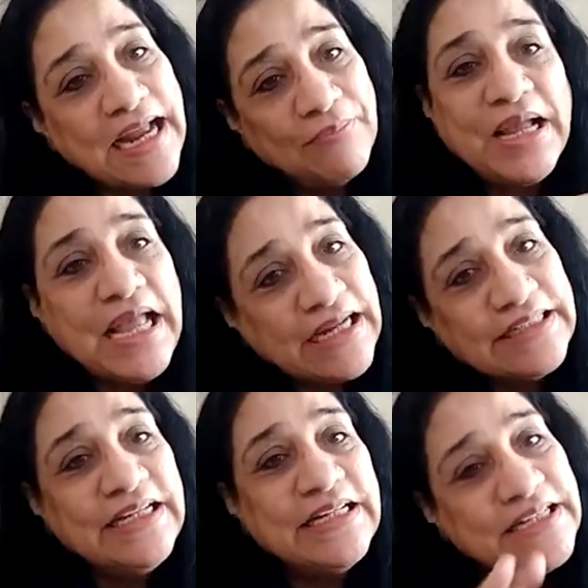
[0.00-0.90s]
my
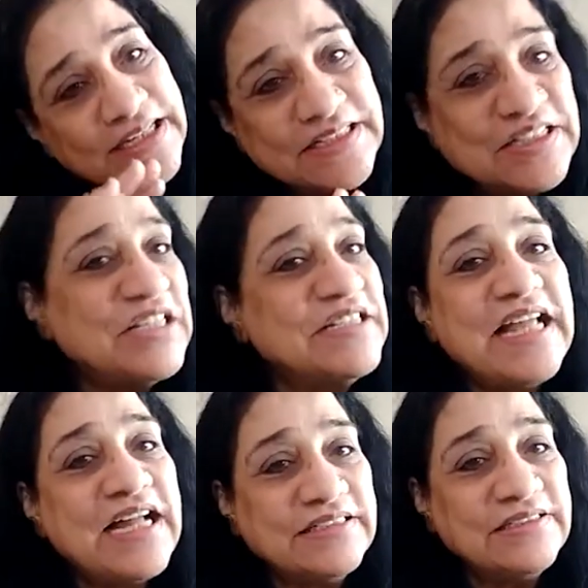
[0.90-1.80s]
acting career is just
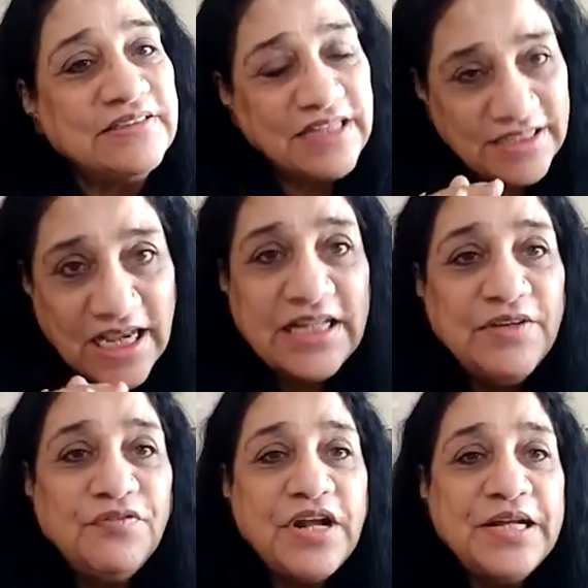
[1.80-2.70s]
that
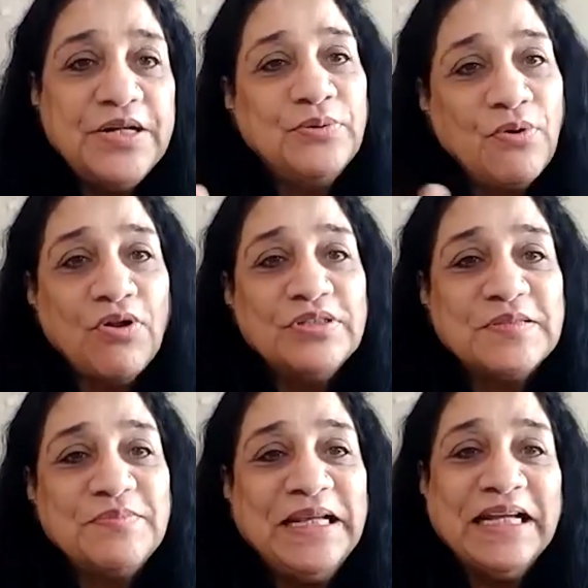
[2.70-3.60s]
any friend who
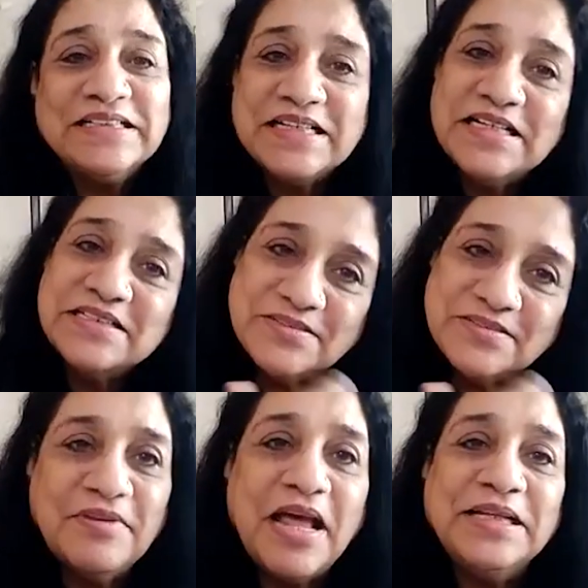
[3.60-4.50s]
calls me and says,
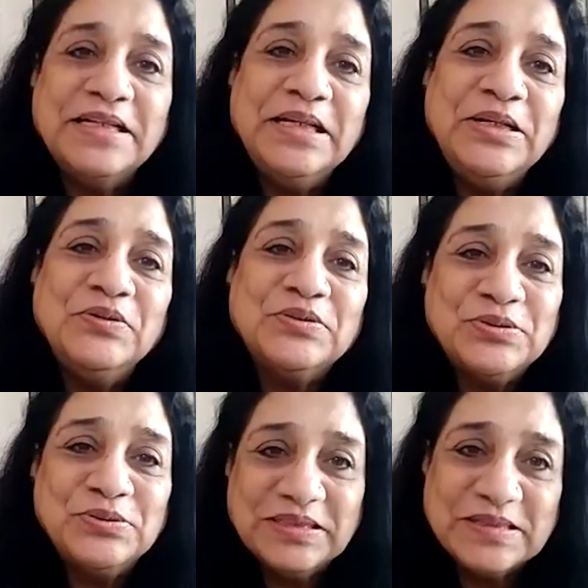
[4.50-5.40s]
I need you
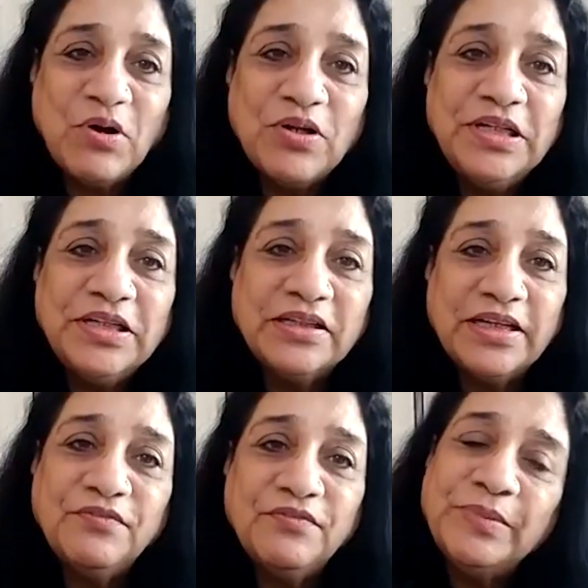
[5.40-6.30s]
to do a small little
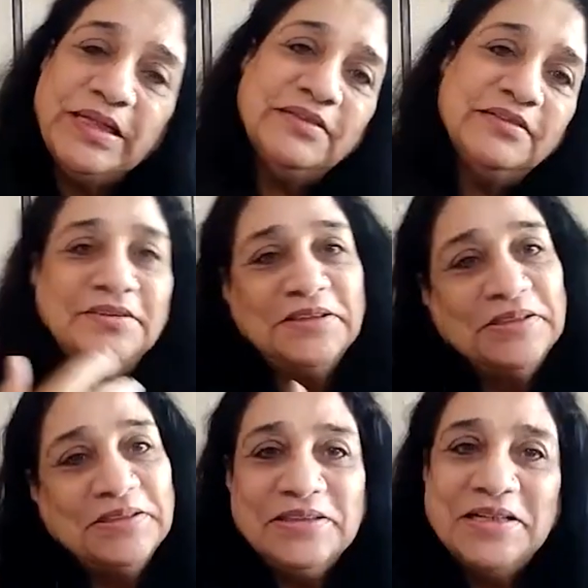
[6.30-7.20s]
thing for me,
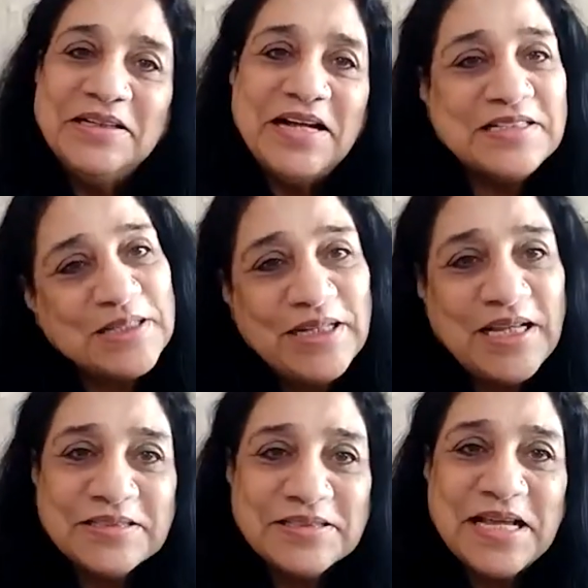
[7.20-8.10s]
I say
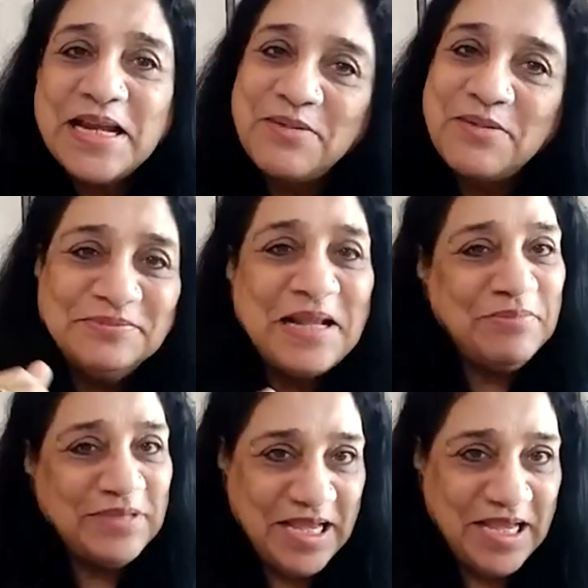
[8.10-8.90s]
yes, and I'm